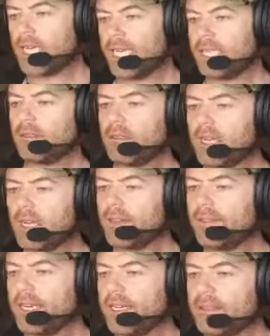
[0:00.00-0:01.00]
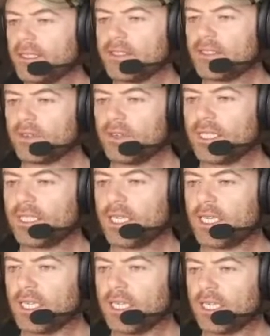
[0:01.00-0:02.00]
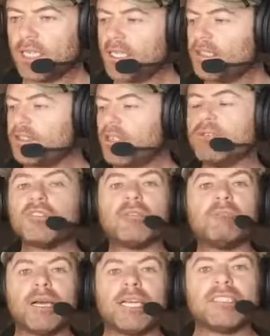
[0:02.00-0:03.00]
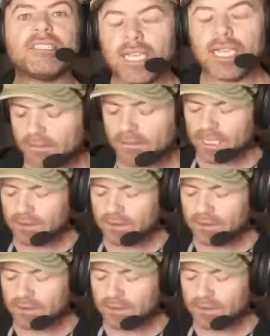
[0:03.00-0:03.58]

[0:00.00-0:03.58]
quite like that. That's all right. Let's throw some bass down now,